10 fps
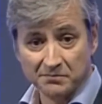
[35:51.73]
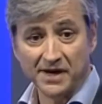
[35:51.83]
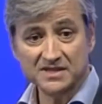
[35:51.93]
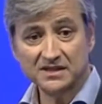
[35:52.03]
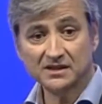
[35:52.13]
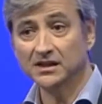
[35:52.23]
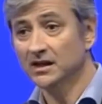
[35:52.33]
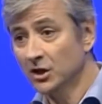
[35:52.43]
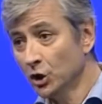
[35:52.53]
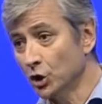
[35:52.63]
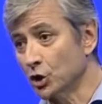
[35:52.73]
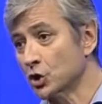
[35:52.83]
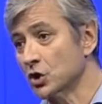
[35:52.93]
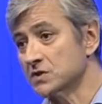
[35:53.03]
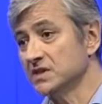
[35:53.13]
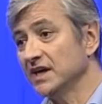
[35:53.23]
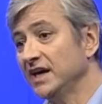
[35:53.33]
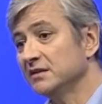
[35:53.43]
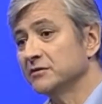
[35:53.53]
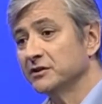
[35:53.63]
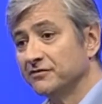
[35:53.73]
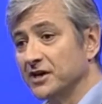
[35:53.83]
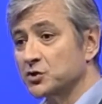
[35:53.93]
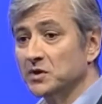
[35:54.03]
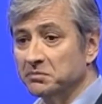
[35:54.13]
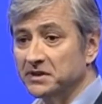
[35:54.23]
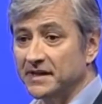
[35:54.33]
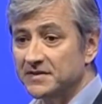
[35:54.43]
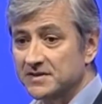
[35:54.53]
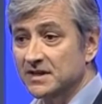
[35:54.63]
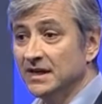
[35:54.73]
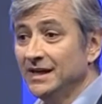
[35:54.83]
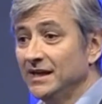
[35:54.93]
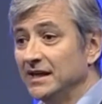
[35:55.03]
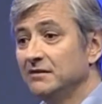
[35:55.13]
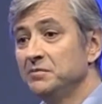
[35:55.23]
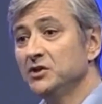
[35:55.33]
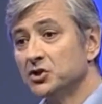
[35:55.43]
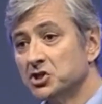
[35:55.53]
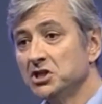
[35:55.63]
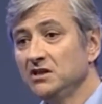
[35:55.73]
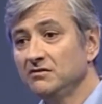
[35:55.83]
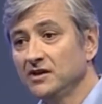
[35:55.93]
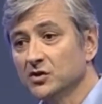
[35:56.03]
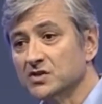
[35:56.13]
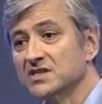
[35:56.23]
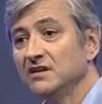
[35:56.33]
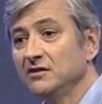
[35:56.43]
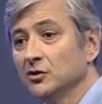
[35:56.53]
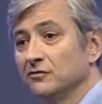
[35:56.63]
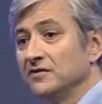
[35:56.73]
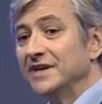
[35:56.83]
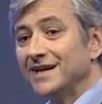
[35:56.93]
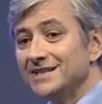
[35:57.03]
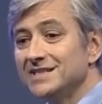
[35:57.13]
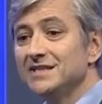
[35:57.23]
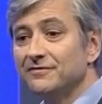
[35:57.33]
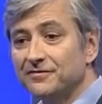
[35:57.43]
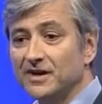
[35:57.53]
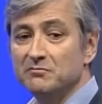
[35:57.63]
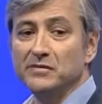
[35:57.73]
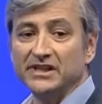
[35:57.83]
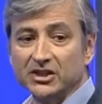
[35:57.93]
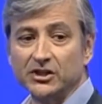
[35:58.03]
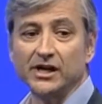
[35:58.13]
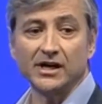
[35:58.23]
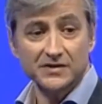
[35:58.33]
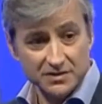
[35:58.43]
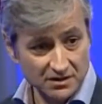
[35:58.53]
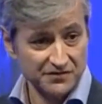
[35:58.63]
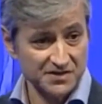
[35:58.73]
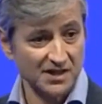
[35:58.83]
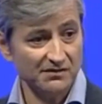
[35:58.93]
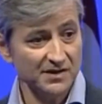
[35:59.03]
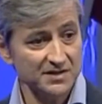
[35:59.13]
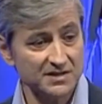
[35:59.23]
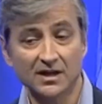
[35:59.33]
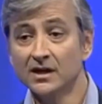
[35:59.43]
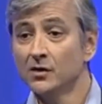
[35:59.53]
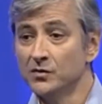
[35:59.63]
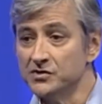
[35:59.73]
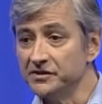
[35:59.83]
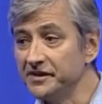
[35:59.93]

basically across the 8 manufacturing plants, and they've been achieving a saving of $95 million of savings with a